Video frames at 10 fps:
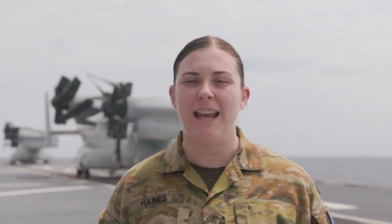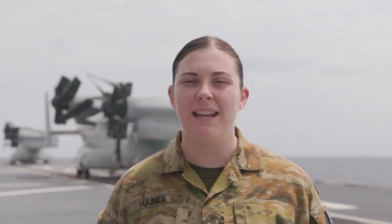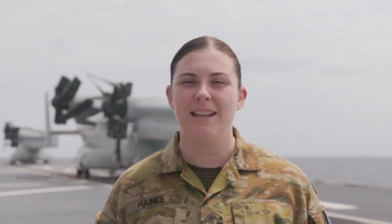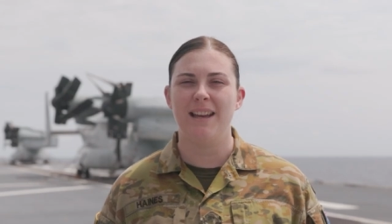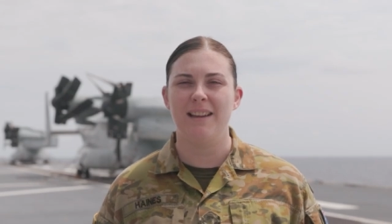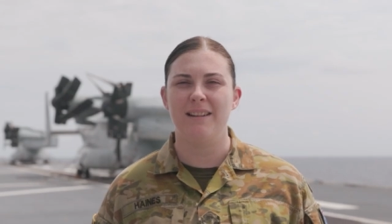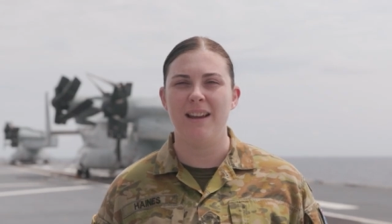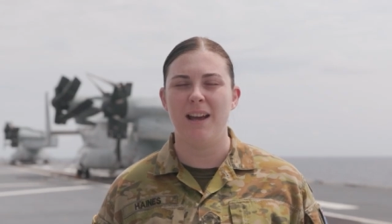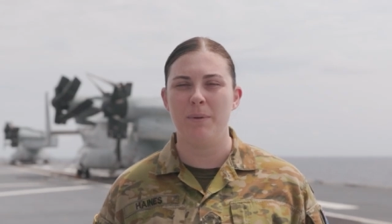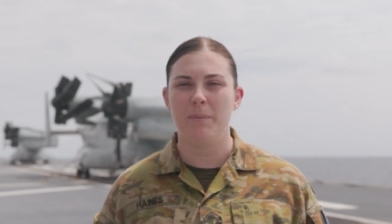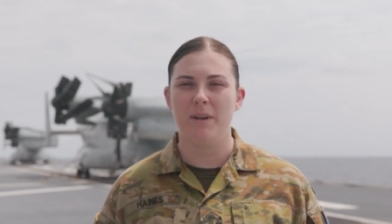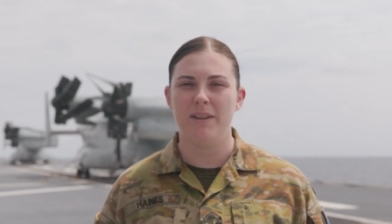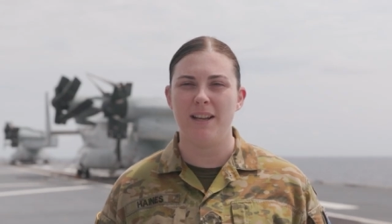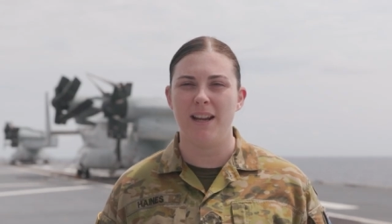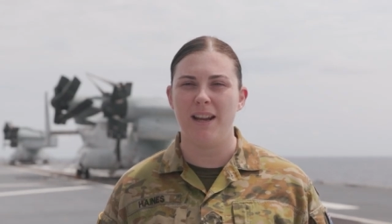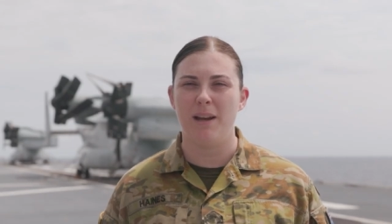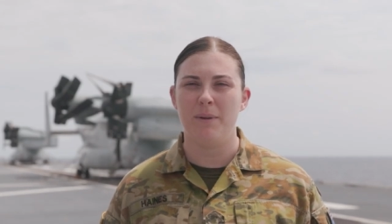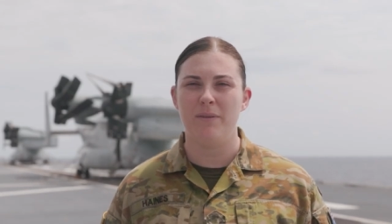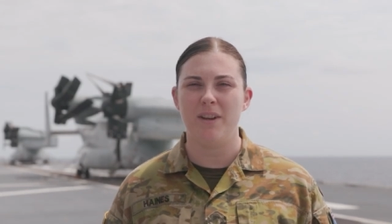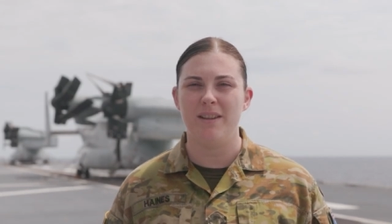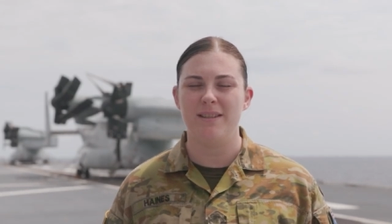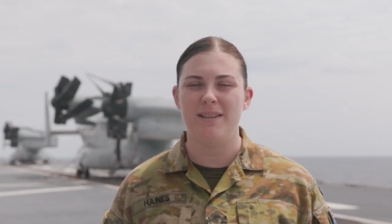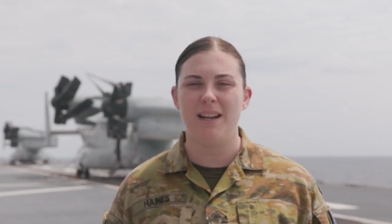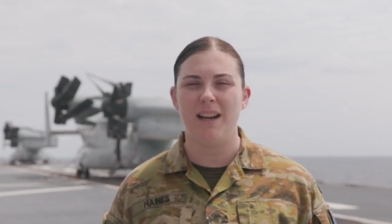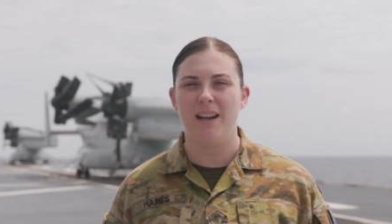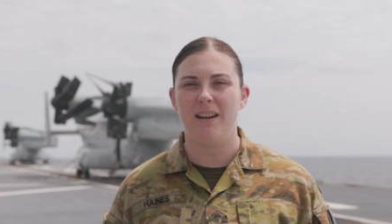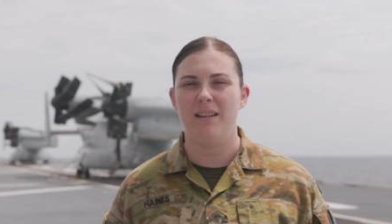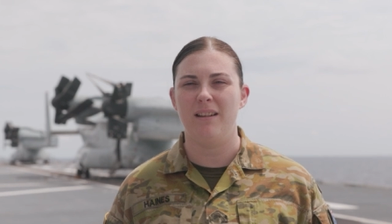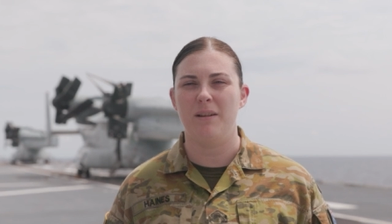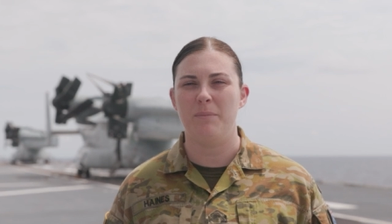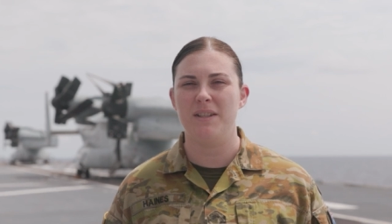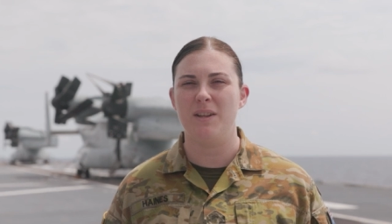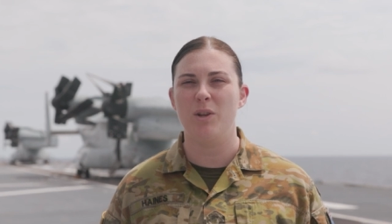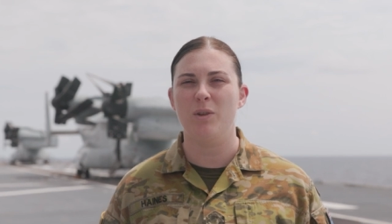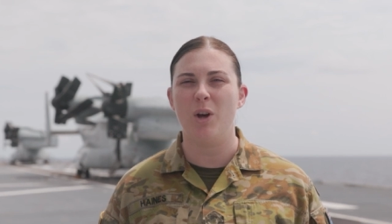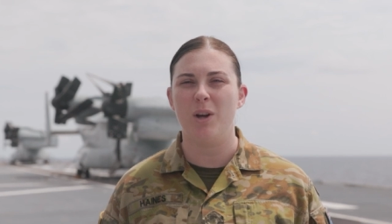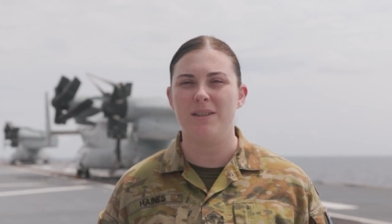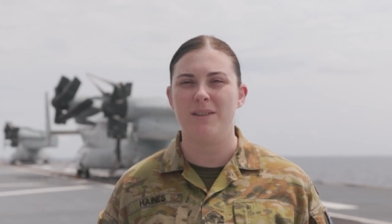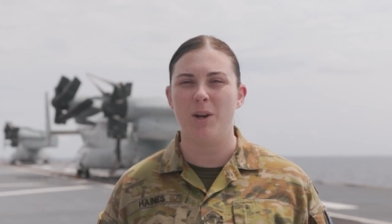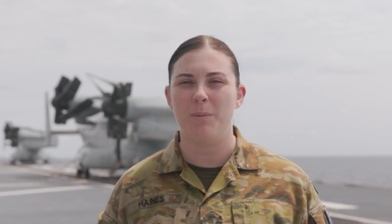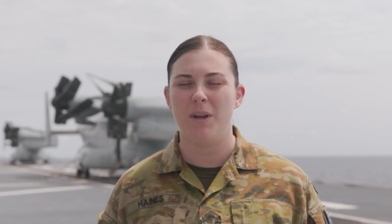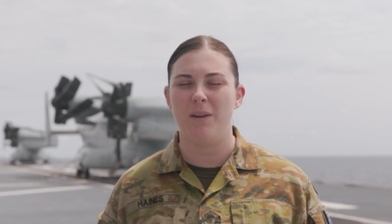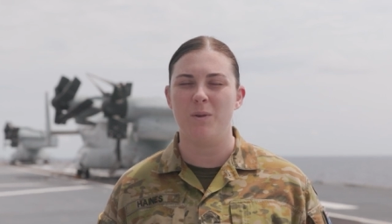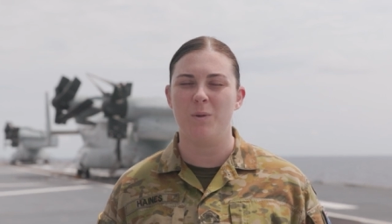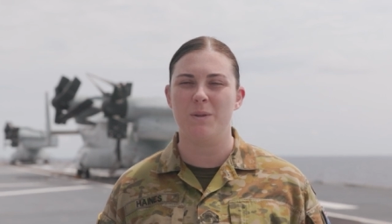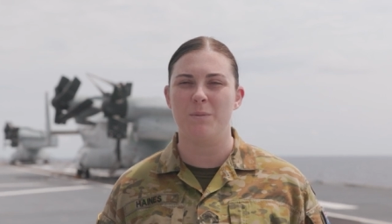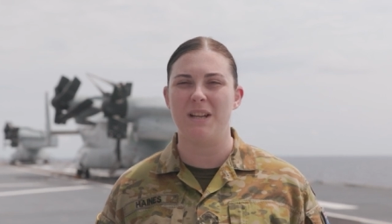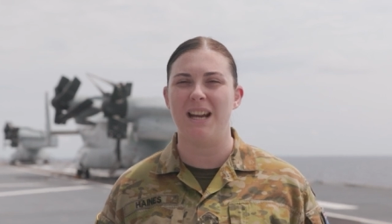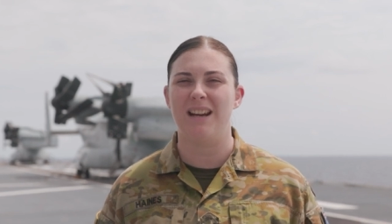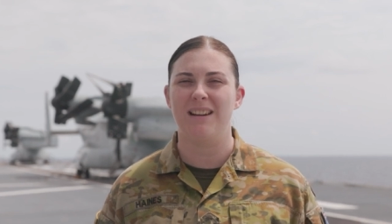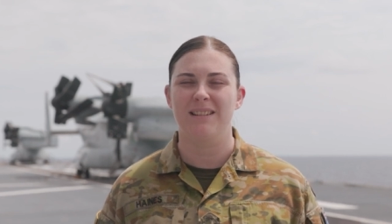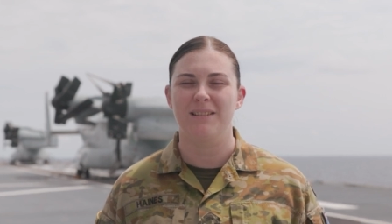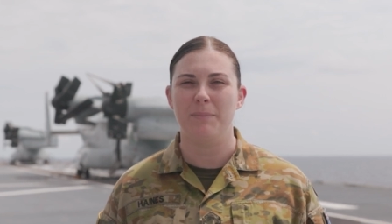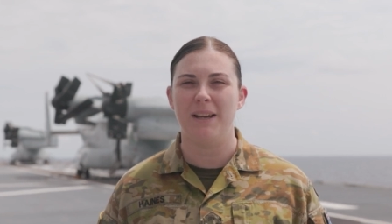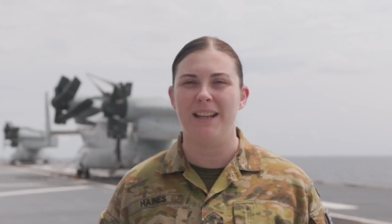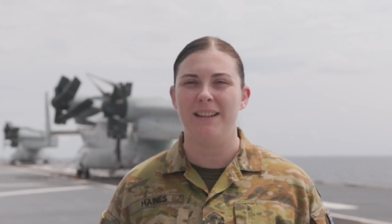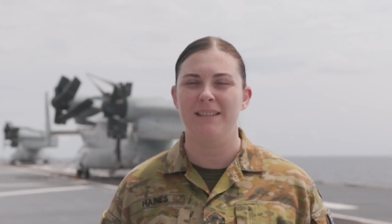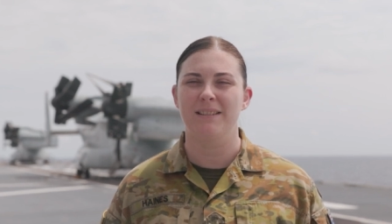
Hey Dad, happy birthday, happy Father's Day. Oh, I'm missing you lots. I hope you have an awesome day. Bye.